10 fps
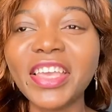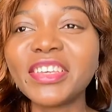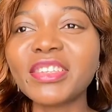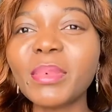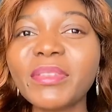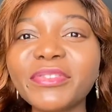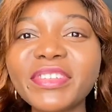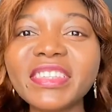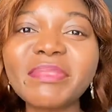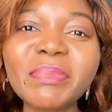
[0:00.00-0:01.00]
some of the
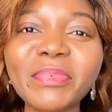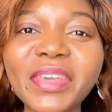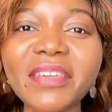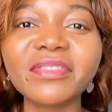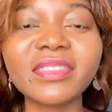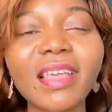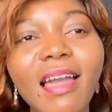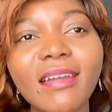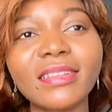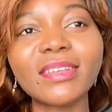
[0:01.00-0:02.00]
reasons people gave was
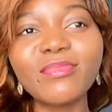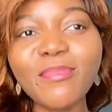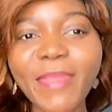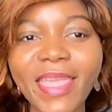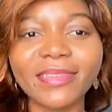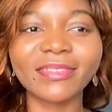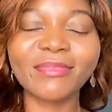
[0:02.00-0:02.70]
the women,